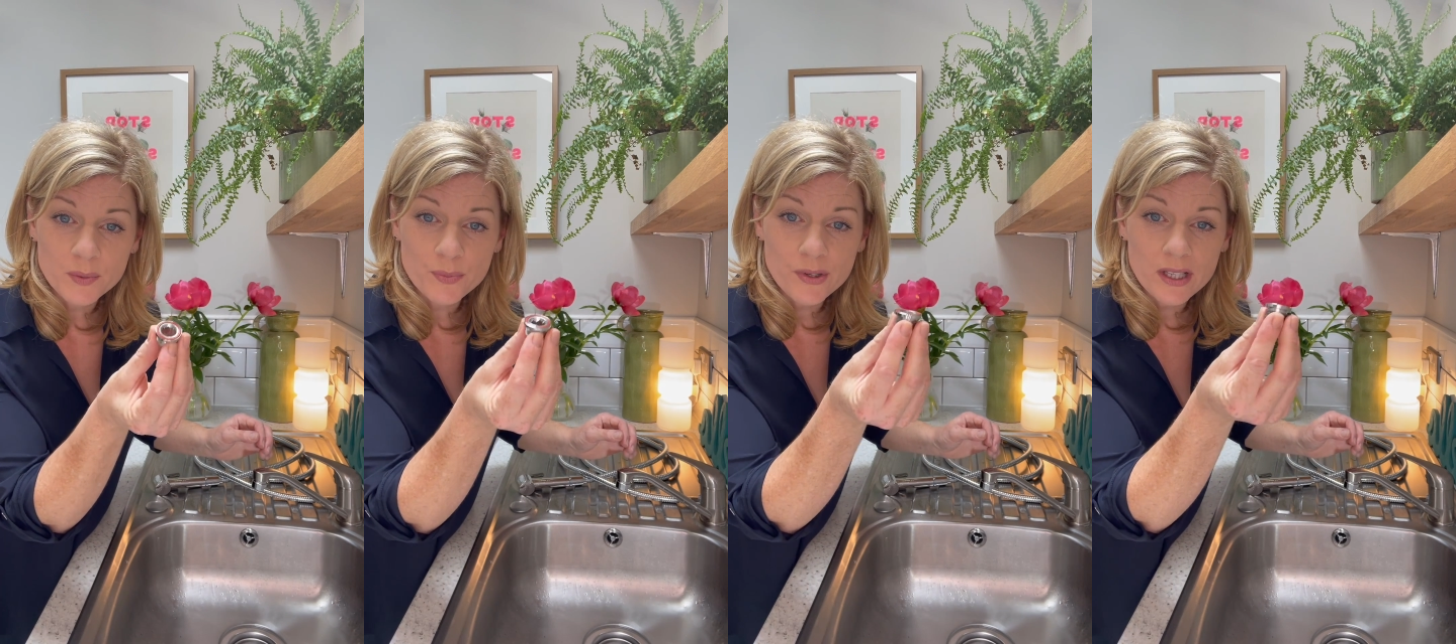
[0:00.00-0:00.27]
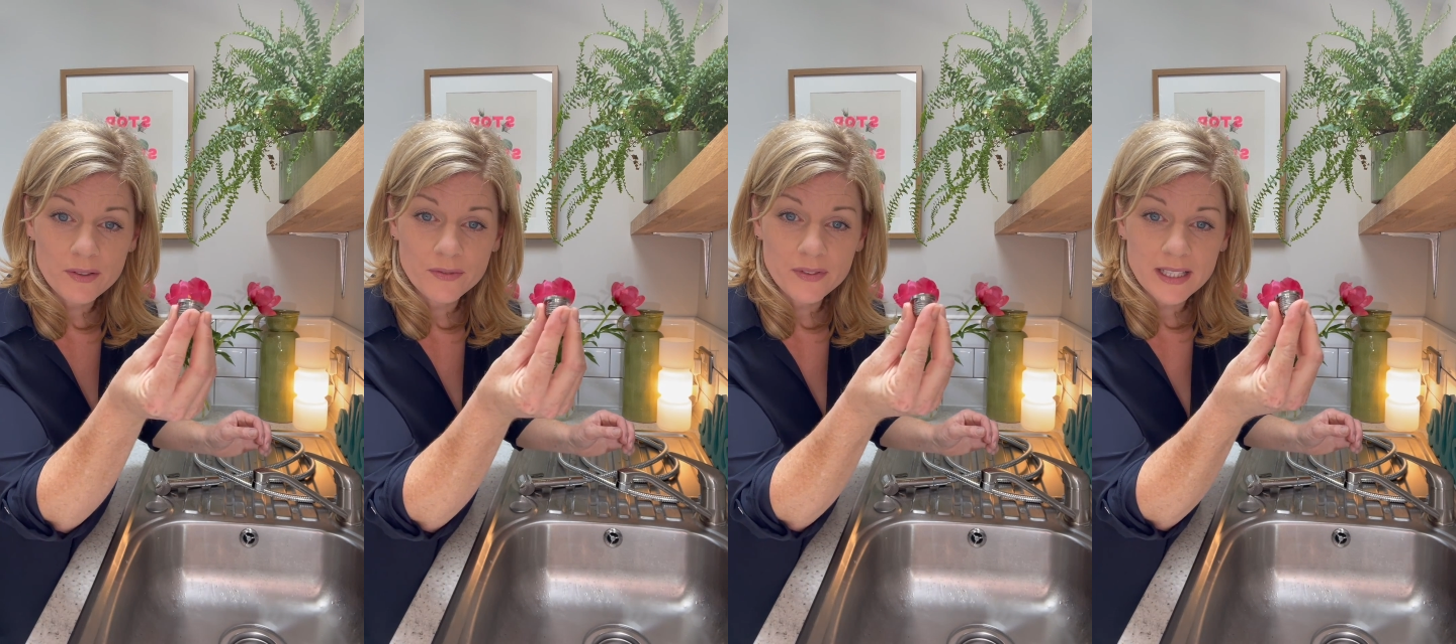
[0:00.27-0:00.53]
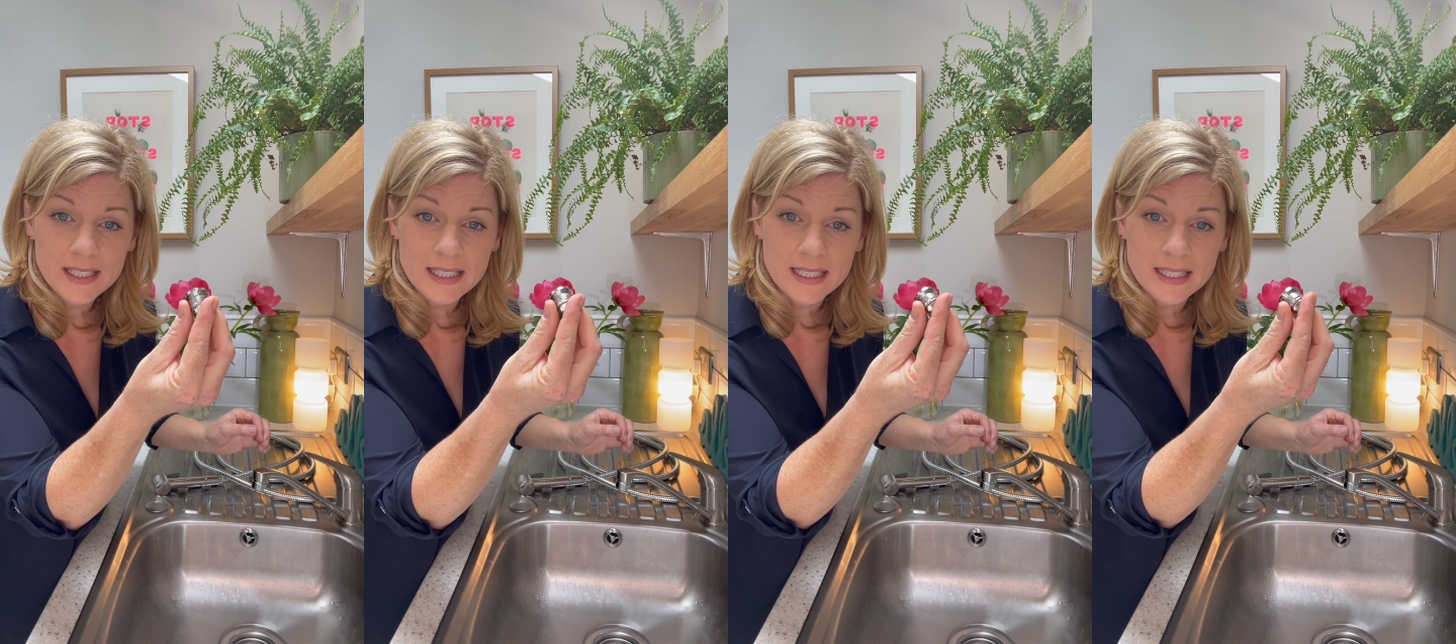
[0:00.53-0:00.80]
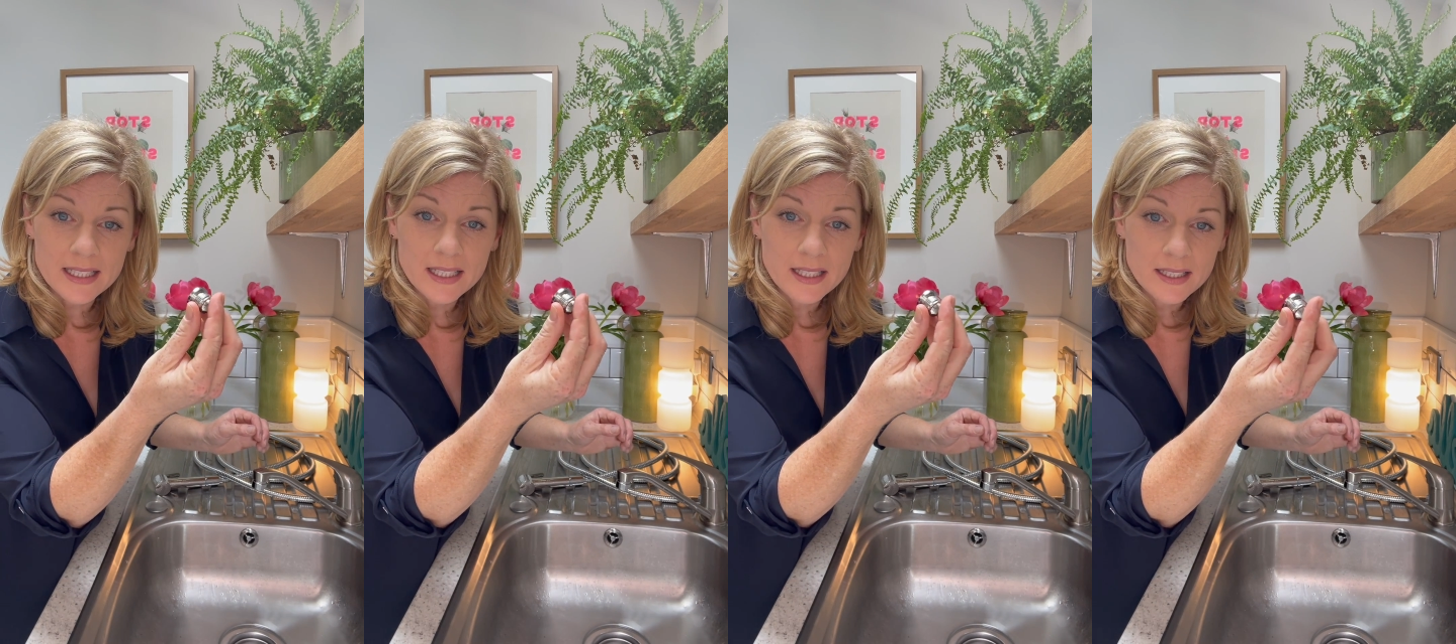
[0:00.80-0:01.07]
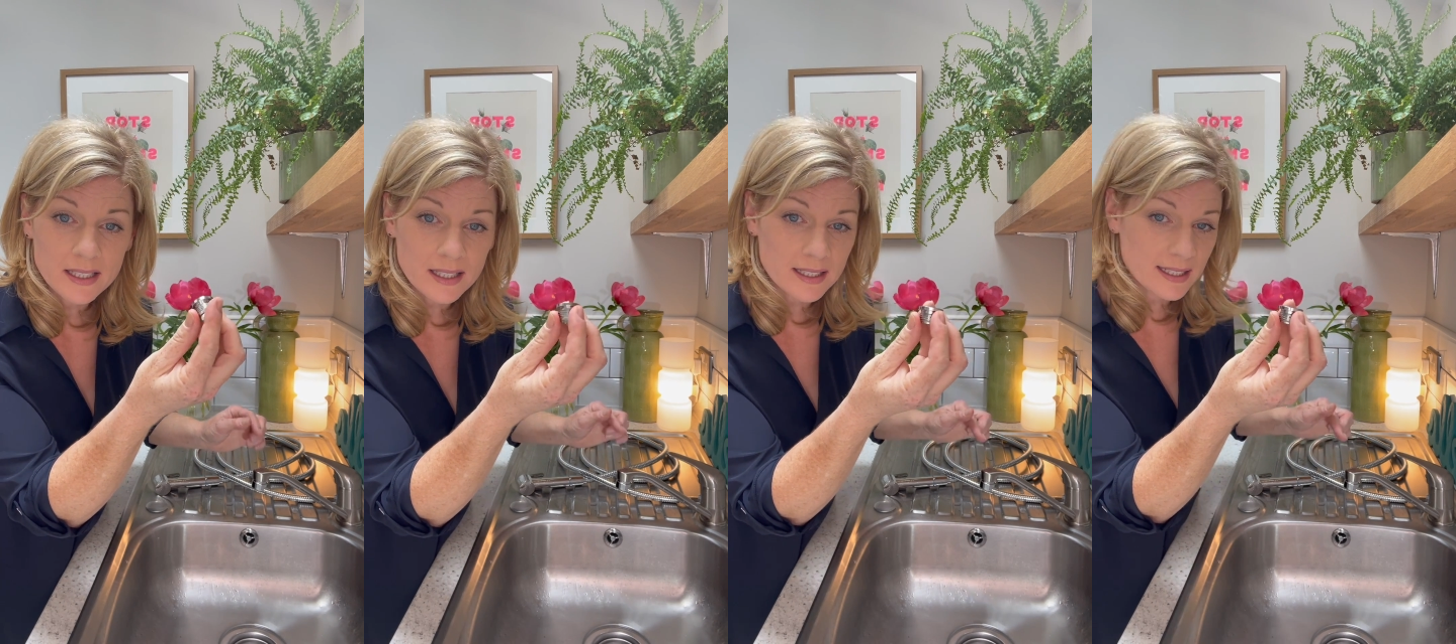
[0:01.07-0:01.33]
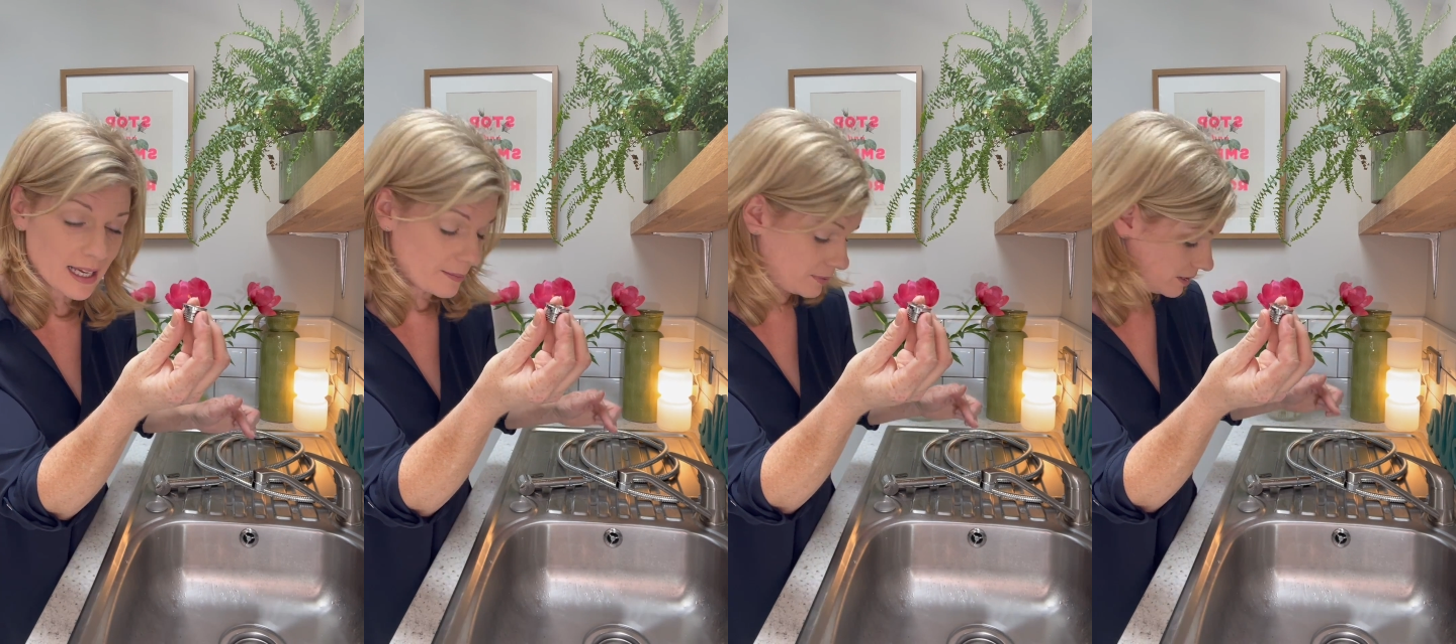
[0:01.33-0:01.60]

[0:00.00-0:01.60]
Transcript: pre-fitted to the tap